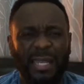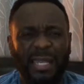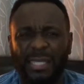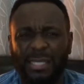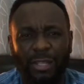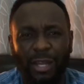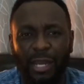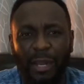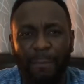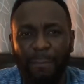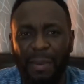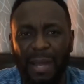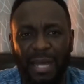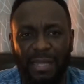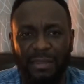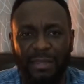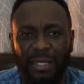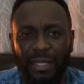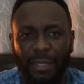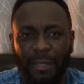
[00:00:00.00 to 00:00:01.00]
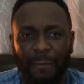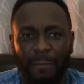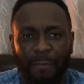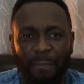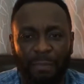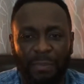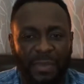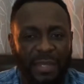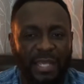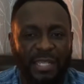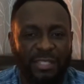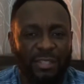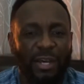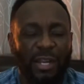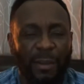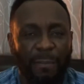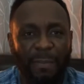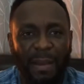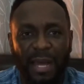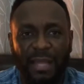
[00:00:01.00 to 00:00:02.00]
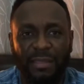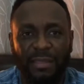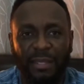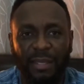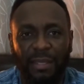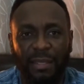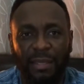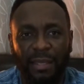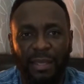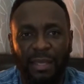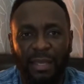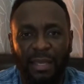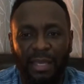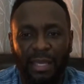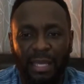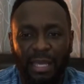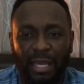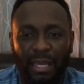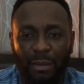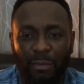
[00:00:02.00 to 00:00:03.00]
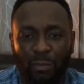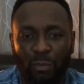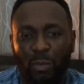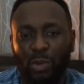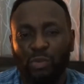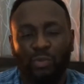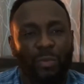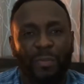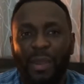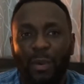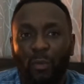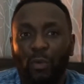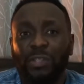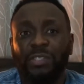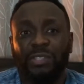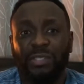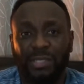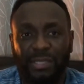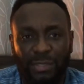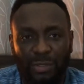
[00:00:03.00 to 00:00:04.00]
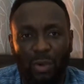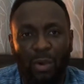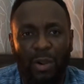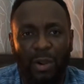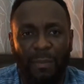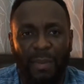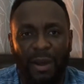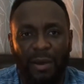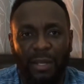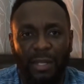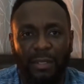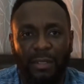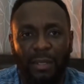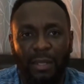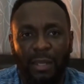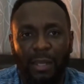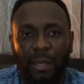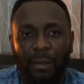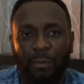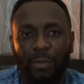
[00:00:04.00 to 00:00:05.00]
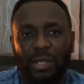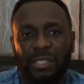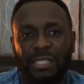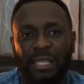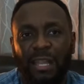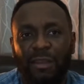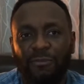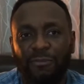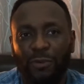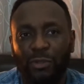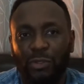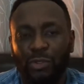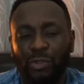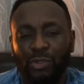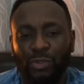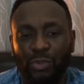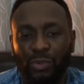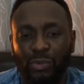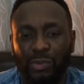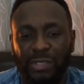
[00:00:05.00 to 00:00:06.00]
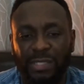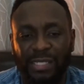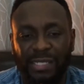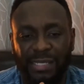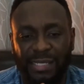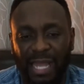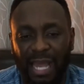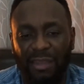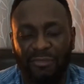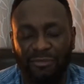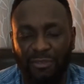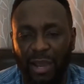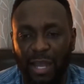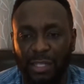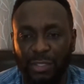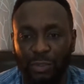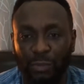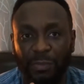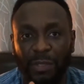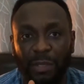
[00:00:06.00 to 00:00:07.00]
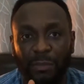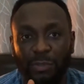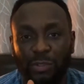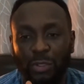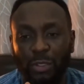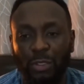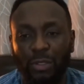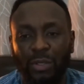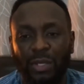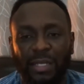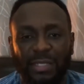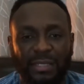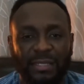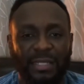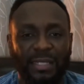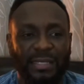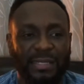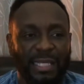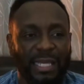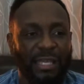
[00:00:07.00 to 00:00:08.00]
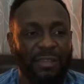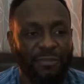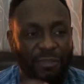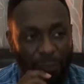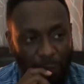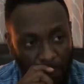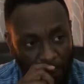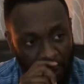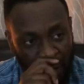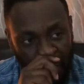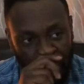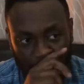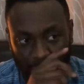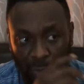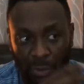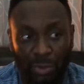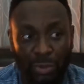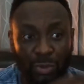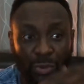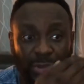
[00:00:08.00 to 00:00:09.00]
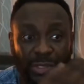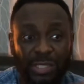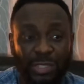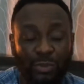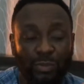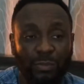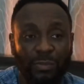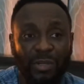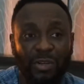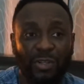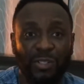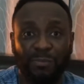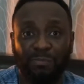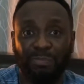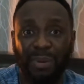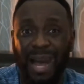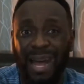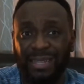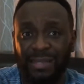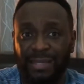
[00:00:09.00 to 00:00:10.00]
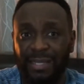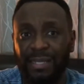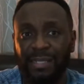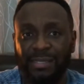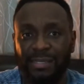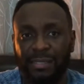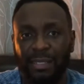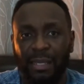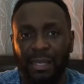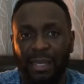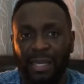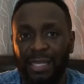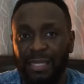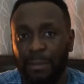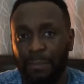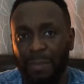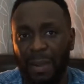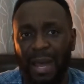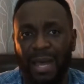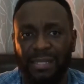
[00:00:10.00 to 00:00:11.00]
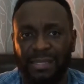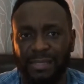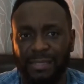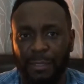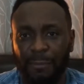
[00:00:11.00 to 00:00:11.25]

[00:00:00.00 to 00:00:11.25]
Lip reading: It's not a bad thing. It's not a bad thing. Most women want to talk about it, but it's left for you to decipher and to be able to look at it and say, if a woman has gone through these numerous bad things in the past,